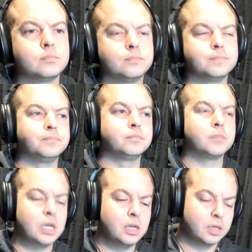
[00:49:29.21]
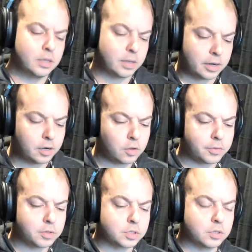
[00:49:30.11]
Mm-hmm. Yeah, and I know
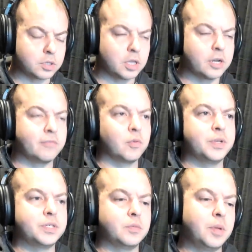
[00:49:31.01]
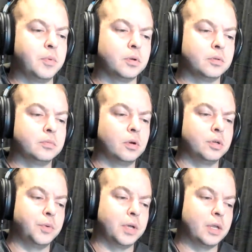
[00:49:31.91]
there's a lot of different ways that people are
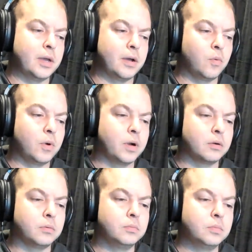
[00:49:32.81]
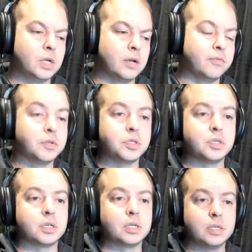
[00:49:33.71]
doing it now. Where, for
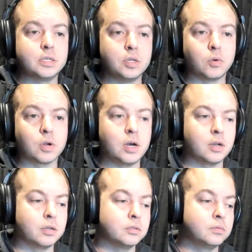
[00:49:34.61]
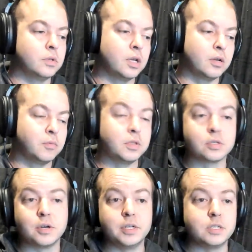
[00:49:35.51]
instance, like Disney Lorcana, with
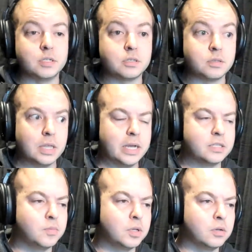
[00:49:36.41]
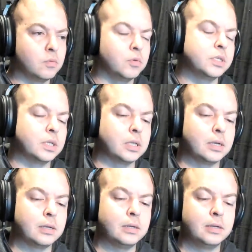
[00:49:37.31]
as crazy as that's been recently,